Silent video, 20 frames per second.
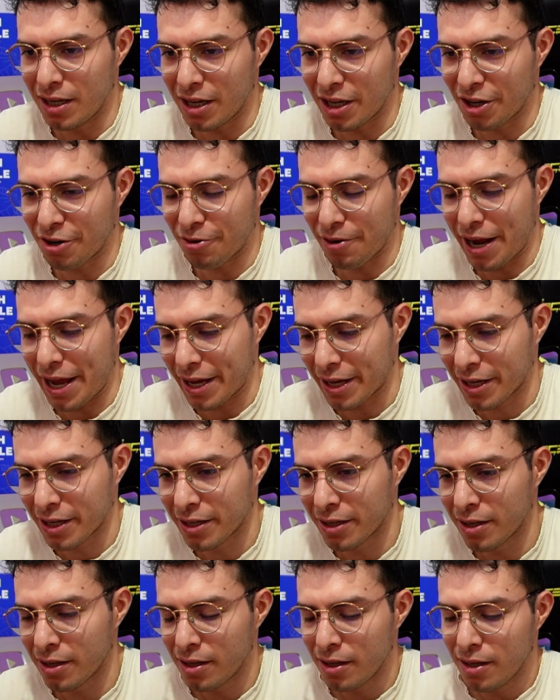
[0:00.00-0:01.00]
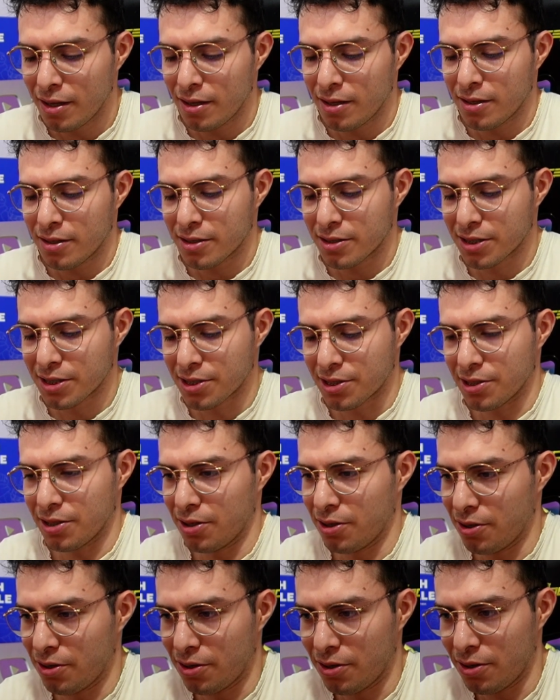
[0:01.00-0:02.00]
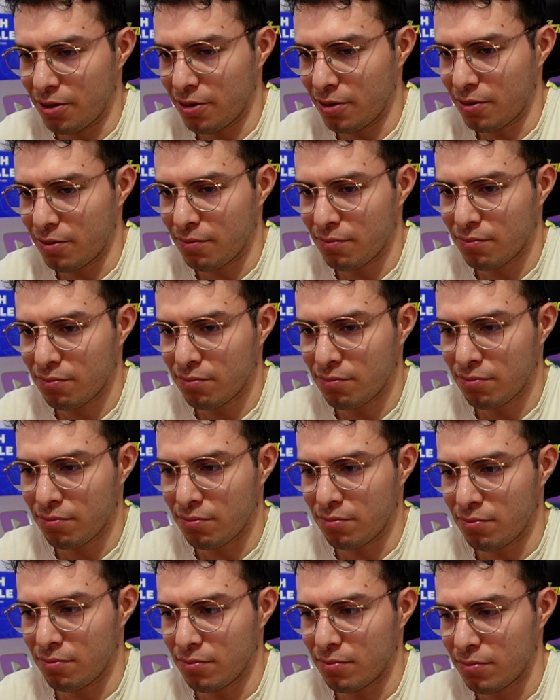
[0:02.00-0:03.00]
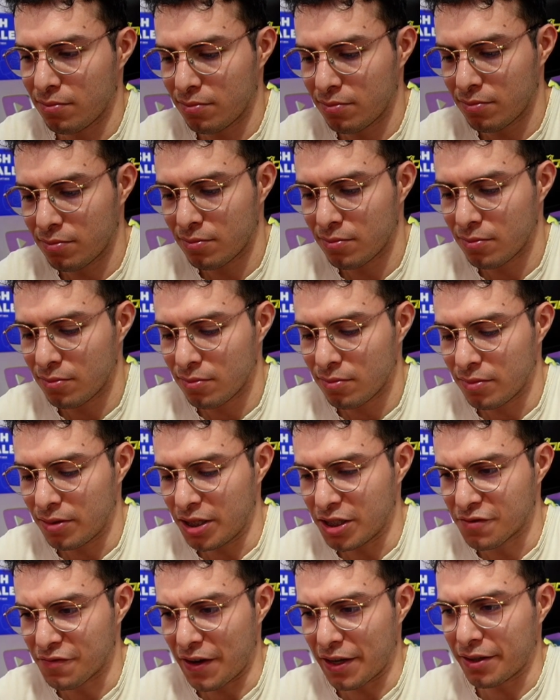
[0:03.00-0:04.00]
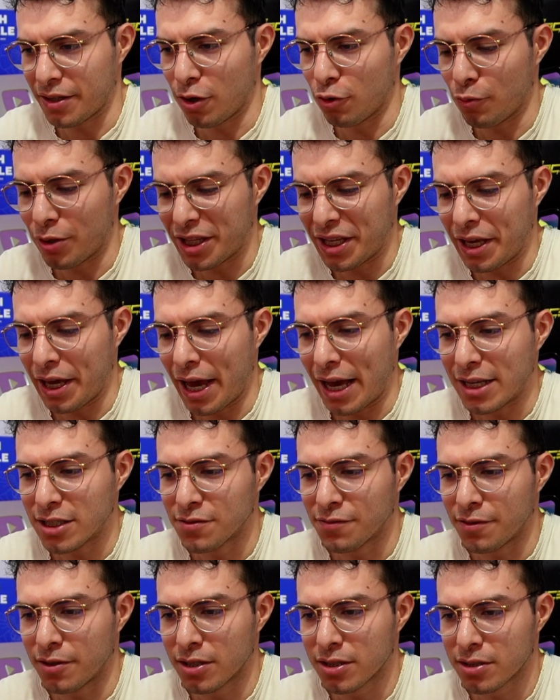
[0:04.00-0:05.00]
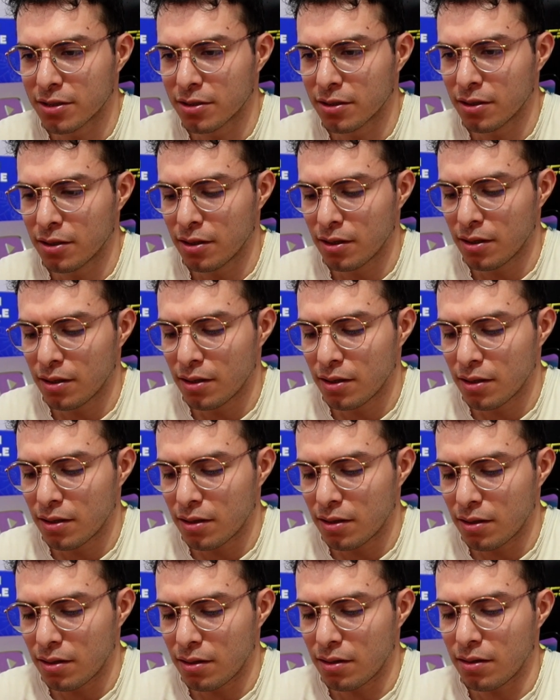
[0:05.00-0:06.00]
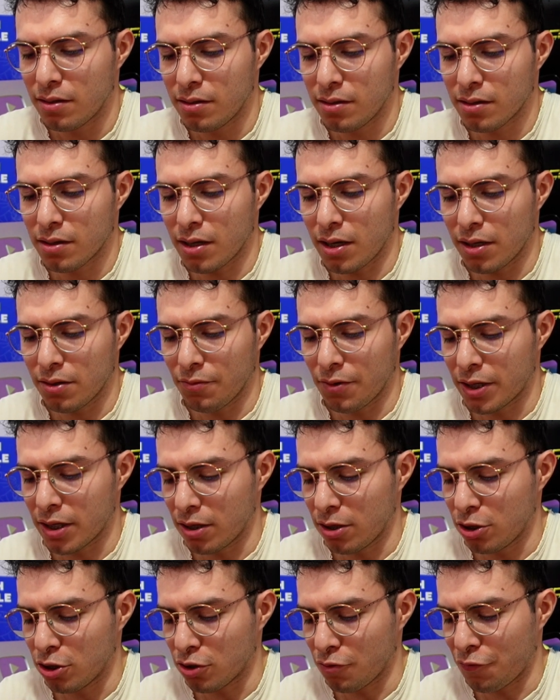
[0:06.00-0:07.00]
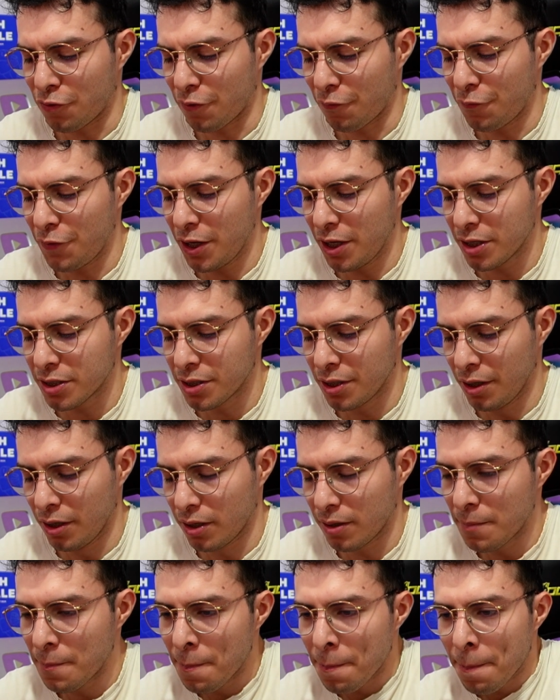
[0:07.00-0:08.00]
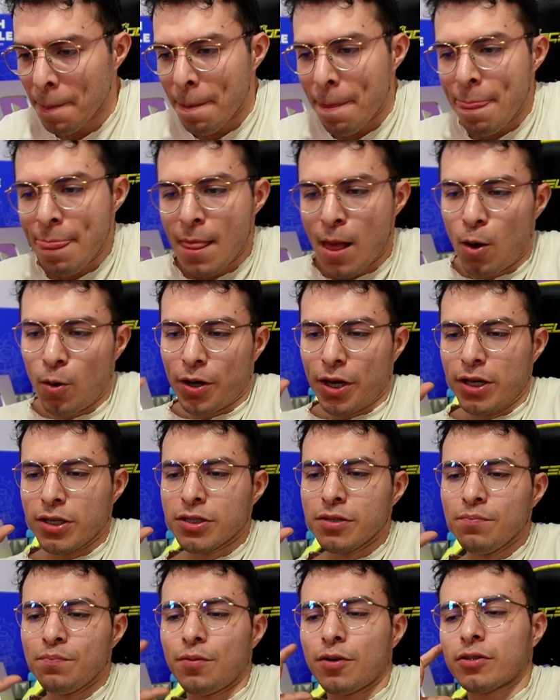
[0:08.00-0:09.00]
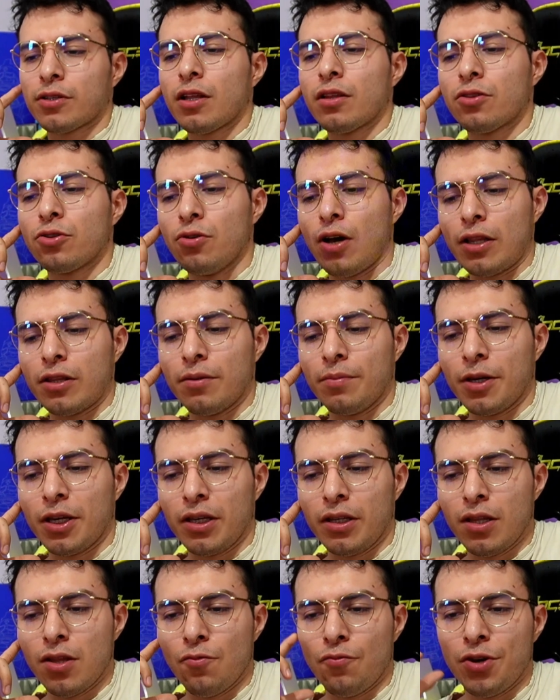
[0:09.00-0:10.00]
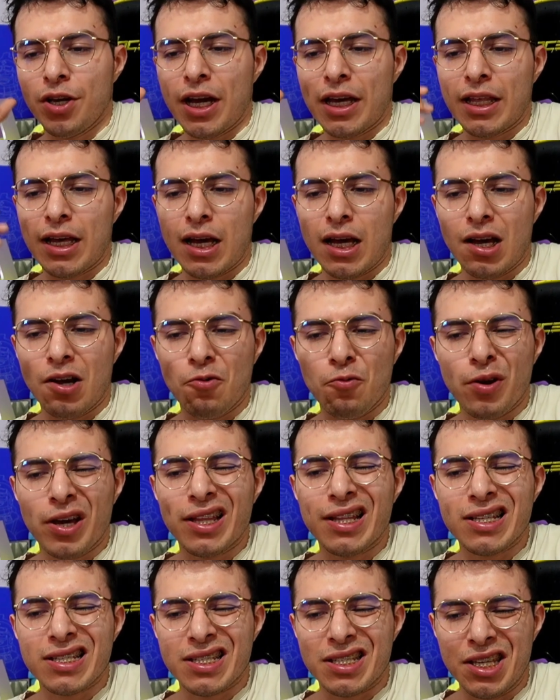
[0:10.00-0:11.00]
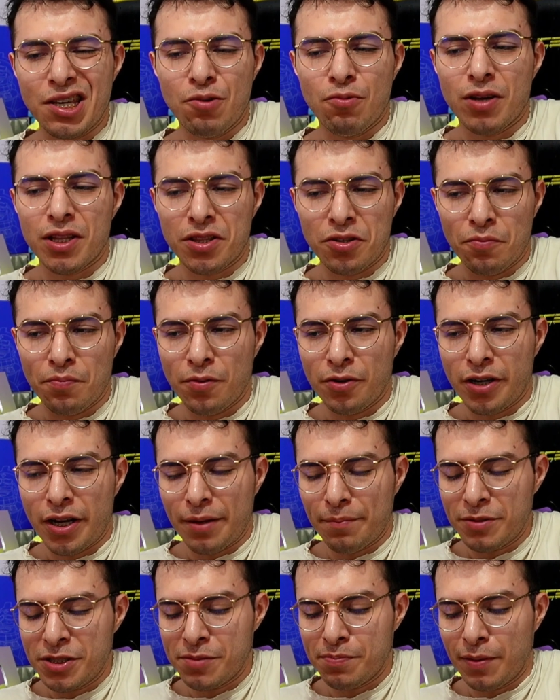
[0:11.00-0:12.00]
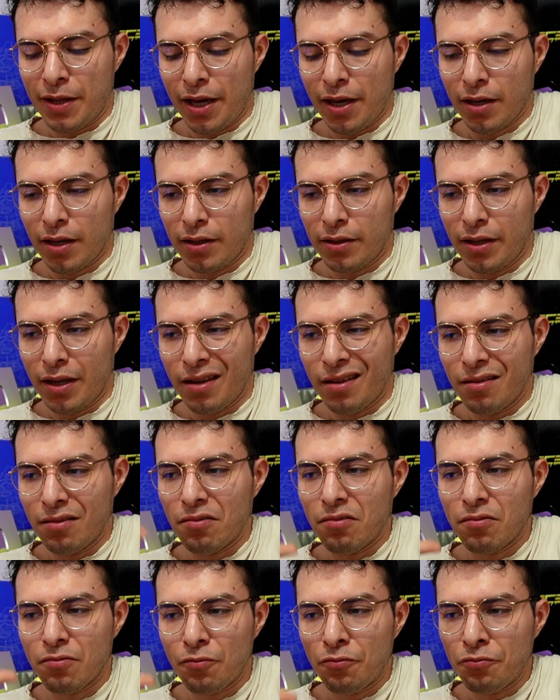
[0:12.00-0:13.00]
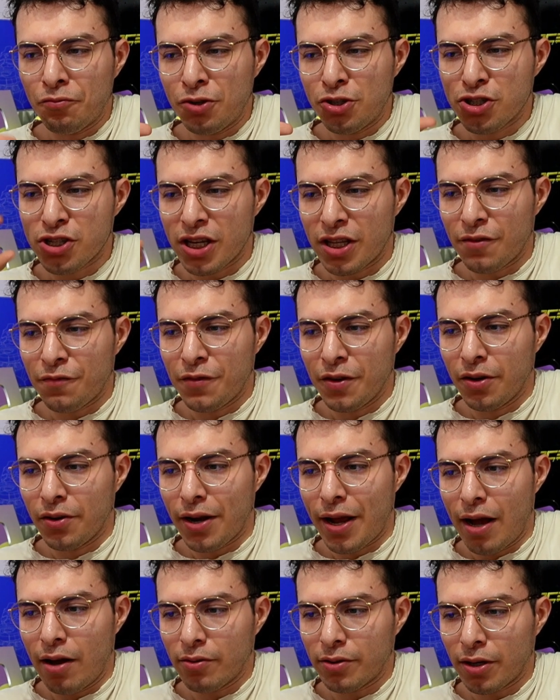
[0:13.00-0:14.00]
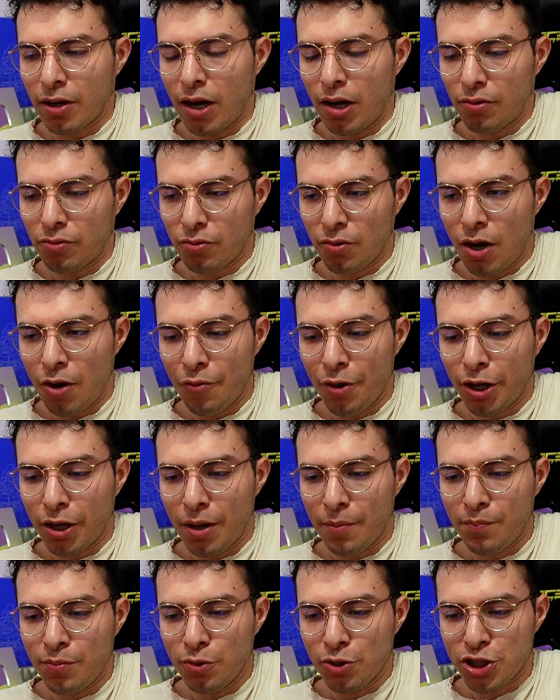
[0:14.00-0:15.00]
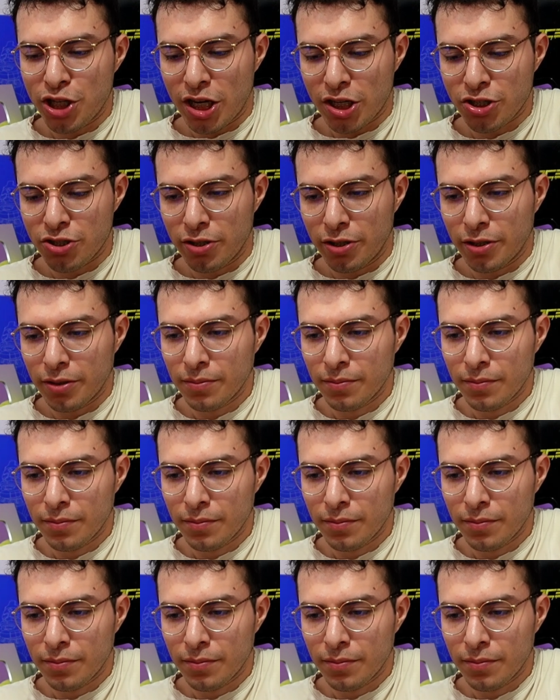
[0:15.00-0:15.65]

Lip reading: Greg. So... let's find out what he has first. Alright, we can go for Phoenix here. Okay, it's important to, at the beginning, we gotta see what the opponent is playing, and then we just gotta figure out how we're gonna push, actually.